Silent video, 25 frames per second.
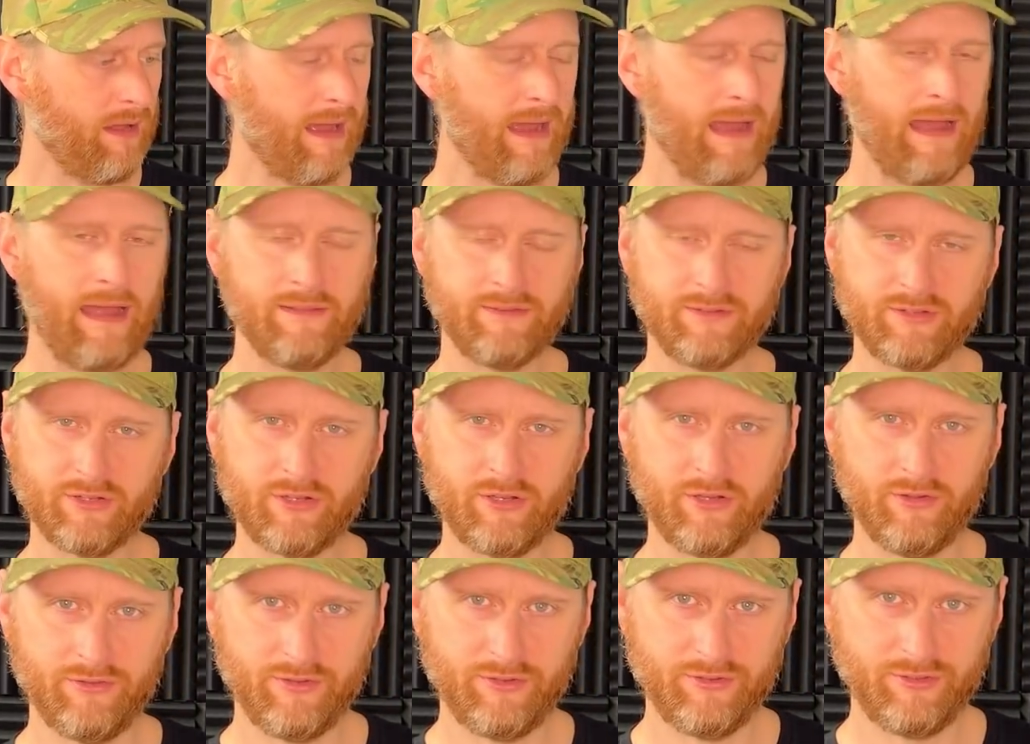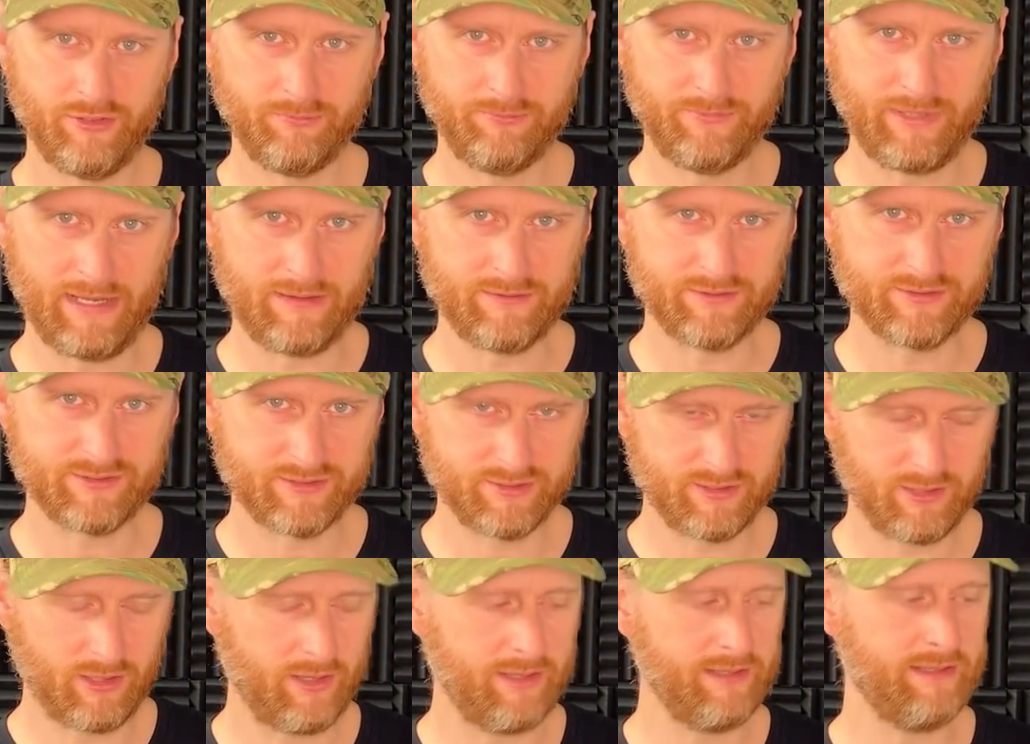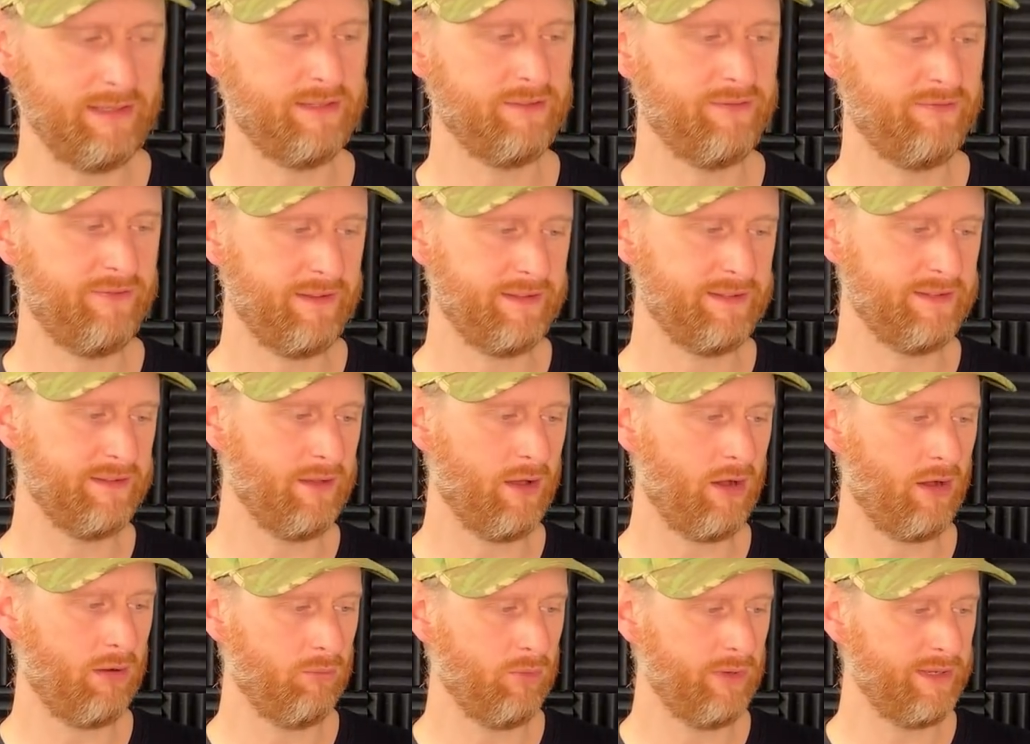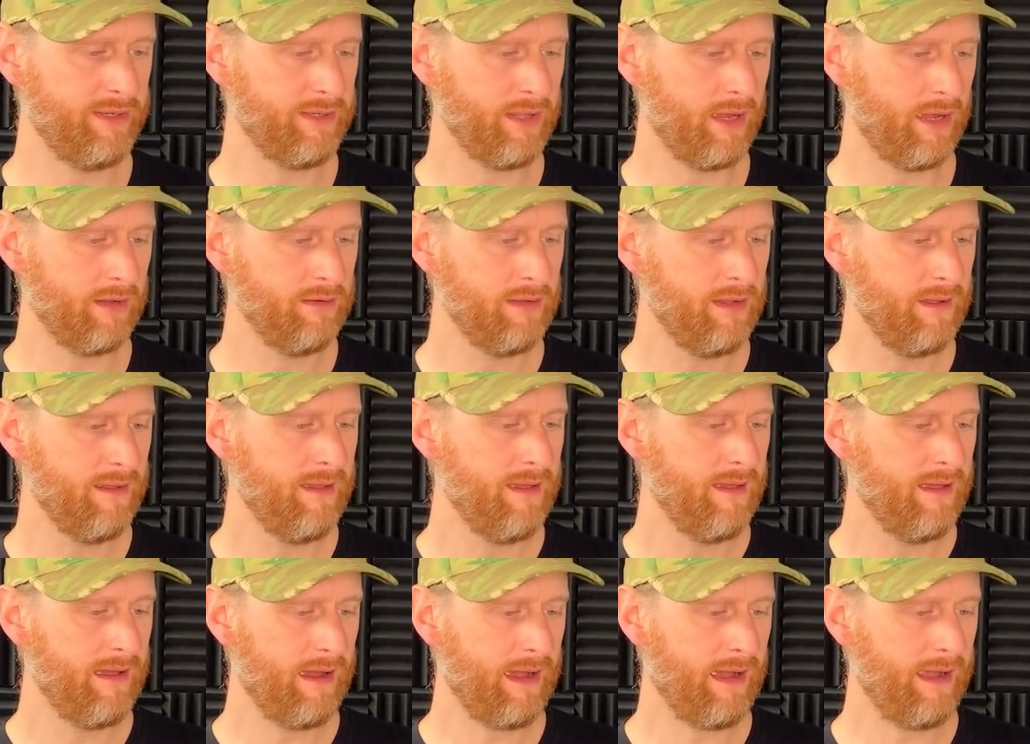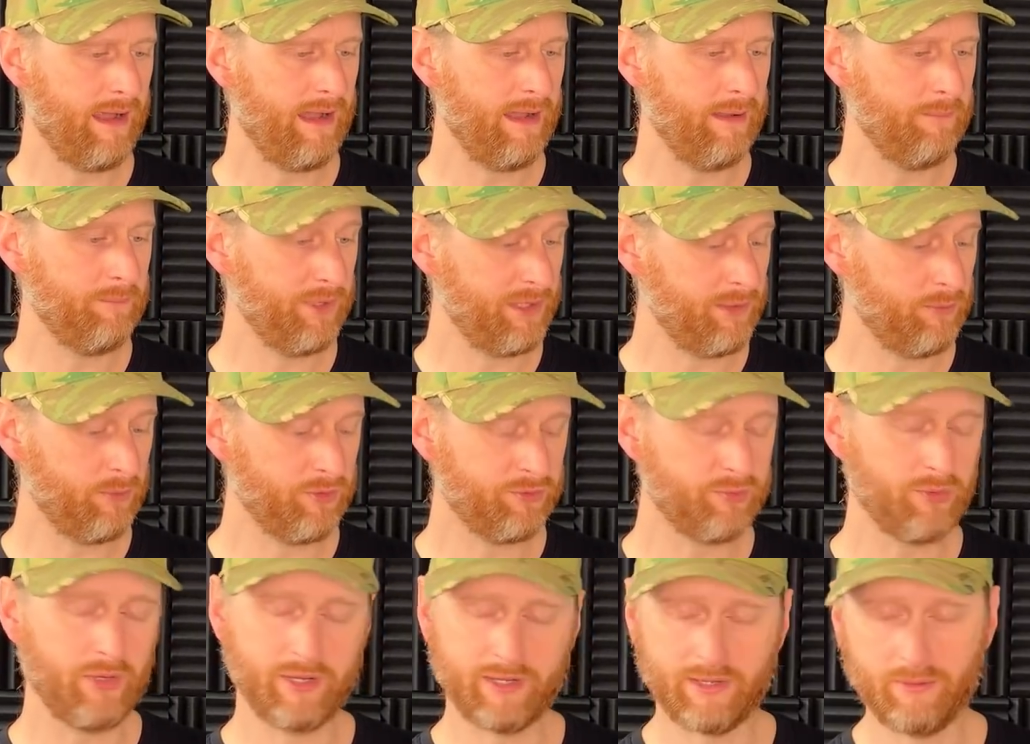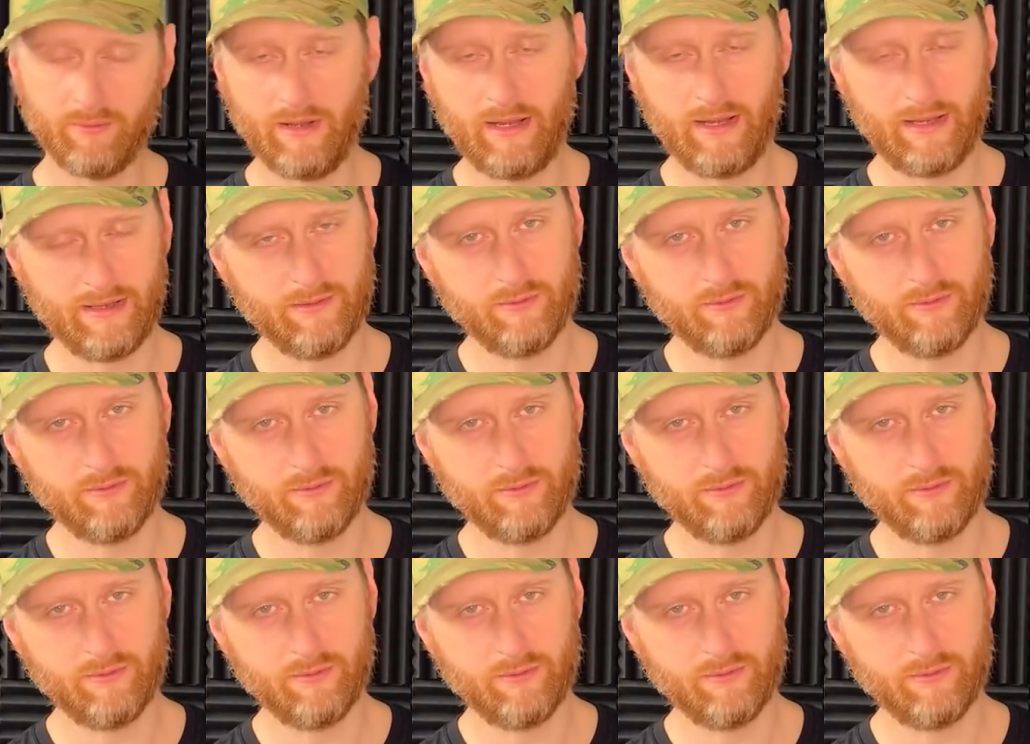I had to cut the nub down slightly to fit in the hot window, but it was working well.